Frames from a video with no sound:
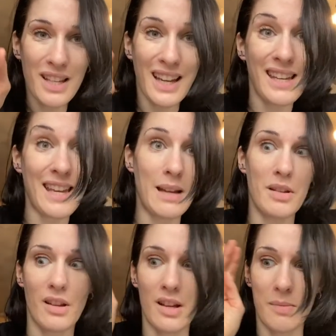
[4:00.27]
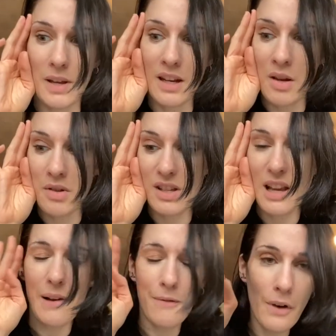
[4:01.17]
like he'd hypnotized me, and I was just
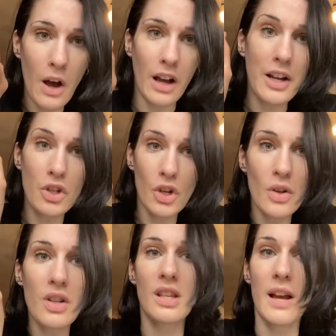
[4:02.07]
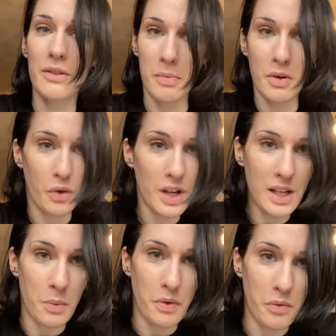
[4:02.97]
like, fuck, I do deserve to be
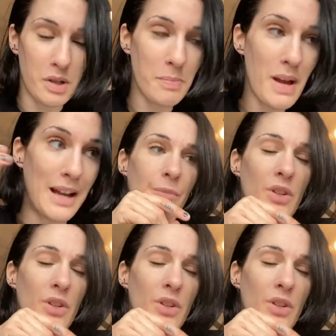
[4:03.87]
treated with respect.